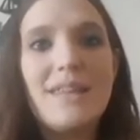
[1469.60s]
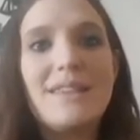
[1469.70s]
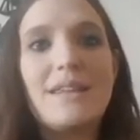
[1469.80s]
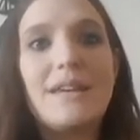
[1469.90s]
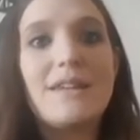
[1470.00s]

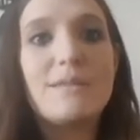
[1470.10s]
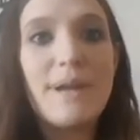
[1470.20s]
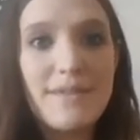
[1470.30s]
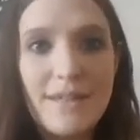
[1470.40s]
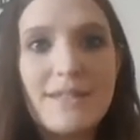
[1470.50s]
like his
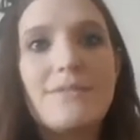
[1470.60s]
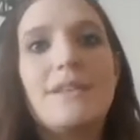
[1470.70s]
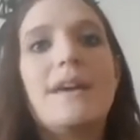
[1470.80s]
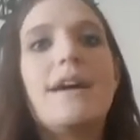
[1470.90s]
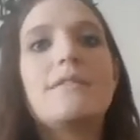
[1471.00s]
bathing suit
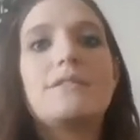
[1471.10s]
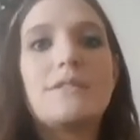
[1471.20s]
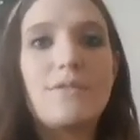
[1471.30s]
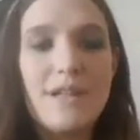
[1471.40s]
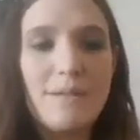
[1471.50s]
and that,
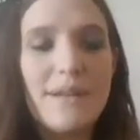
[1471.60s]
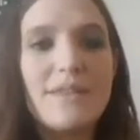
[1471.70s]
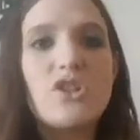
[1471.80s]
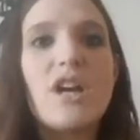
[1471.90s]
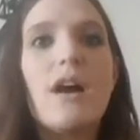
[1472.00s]
so he could be in
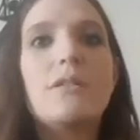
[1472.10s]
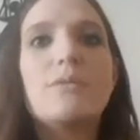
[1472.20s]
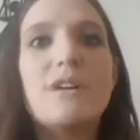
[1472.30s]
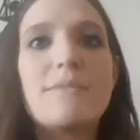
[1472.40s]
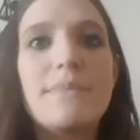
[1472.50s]
the
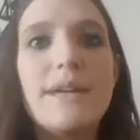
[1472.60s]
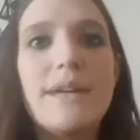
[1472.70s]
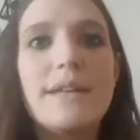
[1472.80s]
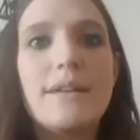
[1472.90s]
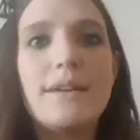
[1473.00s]
shower with
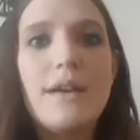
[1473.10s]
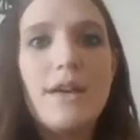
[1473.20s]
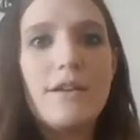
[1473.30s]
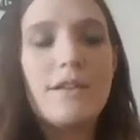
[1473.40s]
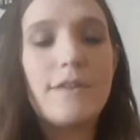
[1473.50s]
me, and
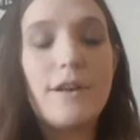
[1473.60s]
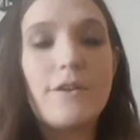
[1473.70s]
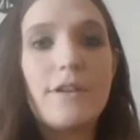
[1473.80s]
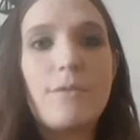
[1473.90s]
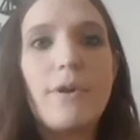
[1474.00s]
in the
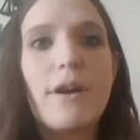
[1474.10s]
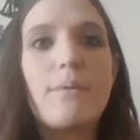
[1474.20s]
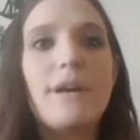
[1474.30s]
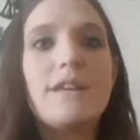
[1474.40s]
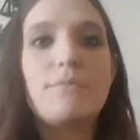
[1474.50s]
earlier part
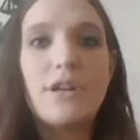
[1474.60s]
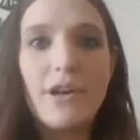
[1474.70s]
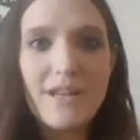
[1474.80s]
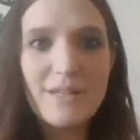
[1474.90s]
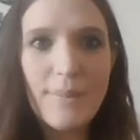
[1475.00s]
went and put
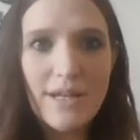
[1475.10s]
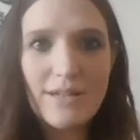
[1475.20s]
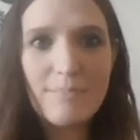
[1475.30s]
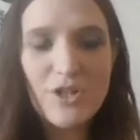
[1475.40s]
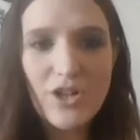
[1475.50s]
on his buttoned
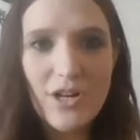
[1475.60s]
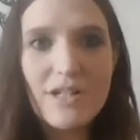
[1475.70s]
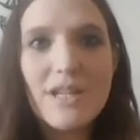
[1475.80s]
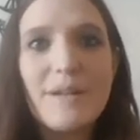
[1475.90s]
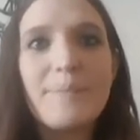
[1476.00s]
up
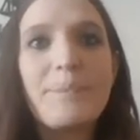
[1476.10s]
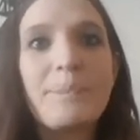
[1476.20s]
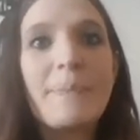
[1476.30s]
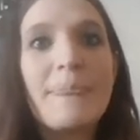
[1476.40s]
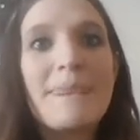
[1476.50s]
shirt.
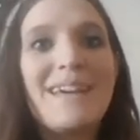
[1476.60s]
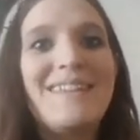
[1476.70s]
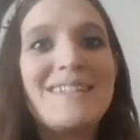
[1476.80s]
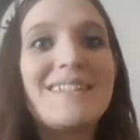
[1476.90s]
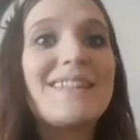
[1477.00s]
And
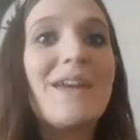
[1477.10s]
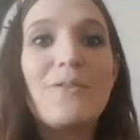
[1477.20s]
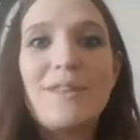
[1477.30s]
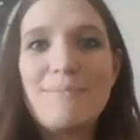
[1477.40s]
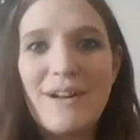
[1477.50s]
this is the
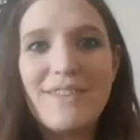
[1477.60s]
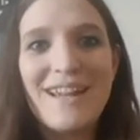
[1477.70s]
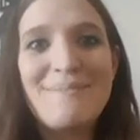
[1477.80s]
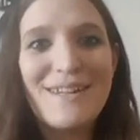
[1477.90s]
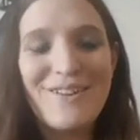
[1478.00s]
only part that
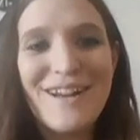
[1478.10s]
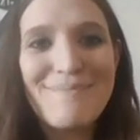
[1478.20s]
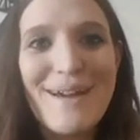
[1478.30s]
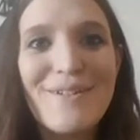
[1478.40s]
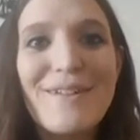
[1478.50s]
I'm annoyed
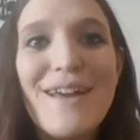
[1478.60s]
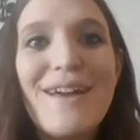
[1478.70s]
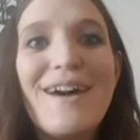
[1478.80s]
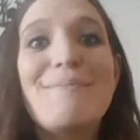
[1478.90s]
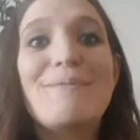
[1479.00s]
about
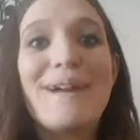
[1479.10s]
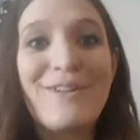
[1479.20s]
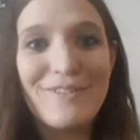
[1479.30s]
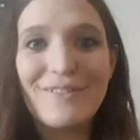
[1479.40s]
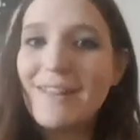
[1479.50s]
my
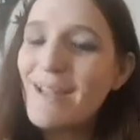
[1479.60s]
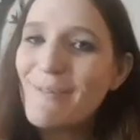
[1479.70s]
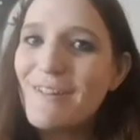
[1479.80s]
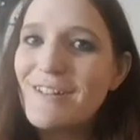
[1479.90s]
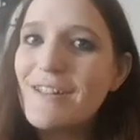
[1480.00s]
whole
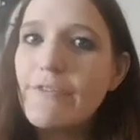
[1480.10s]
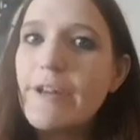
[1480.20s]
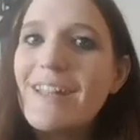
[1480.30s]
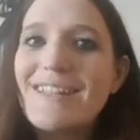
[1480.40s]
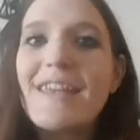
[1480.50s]
labor and
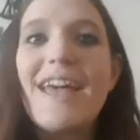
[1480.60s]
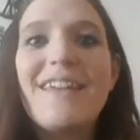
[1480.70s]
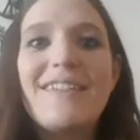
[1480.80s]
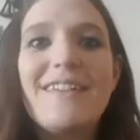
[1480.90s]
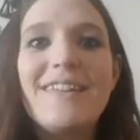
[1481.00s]
delivery, is
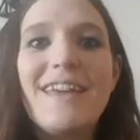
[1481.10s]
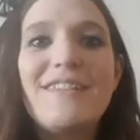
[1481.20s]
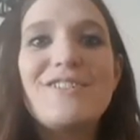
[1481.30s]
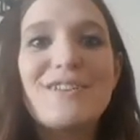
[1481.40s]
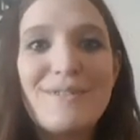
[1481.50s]
they then
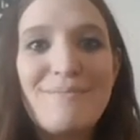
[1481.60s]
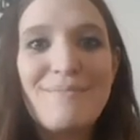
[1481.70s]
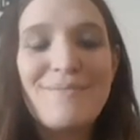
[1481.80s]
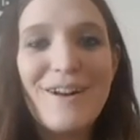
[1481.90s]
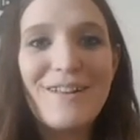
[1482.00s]
took
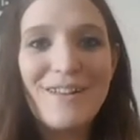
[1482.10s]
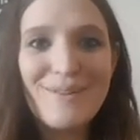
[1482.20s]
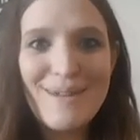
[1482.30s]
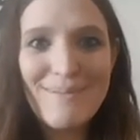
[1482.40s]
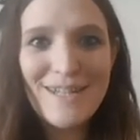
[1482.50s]
our little
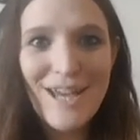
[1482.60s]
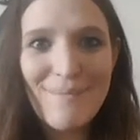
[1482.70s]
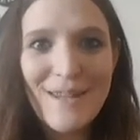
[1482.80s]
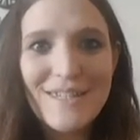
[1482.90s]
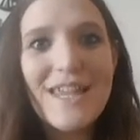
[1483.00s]
baby
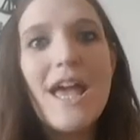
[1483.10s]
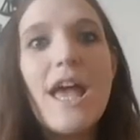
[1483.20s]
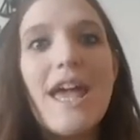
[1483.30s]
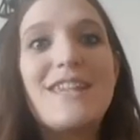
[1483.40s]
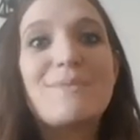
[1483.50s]
Thomas
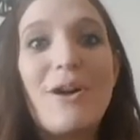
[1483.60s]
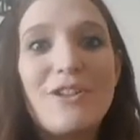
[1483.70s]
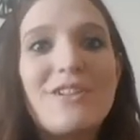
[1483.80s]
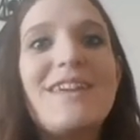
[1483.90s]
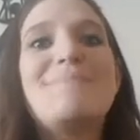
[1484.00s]
and
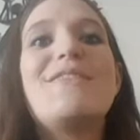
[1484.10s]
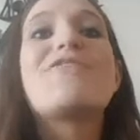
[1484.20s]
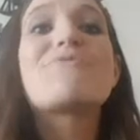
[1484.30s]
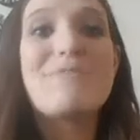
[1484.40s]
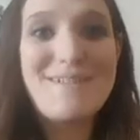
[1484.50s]
swaddled him in
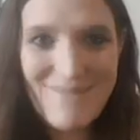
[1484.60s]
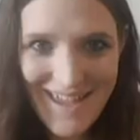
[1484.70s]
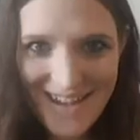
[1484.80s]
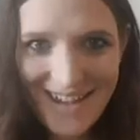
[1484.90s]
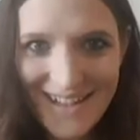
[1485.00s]
3
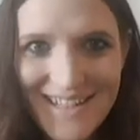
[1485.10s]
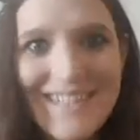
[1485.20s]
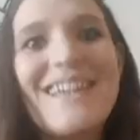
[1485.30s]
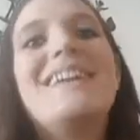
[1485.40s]
blankets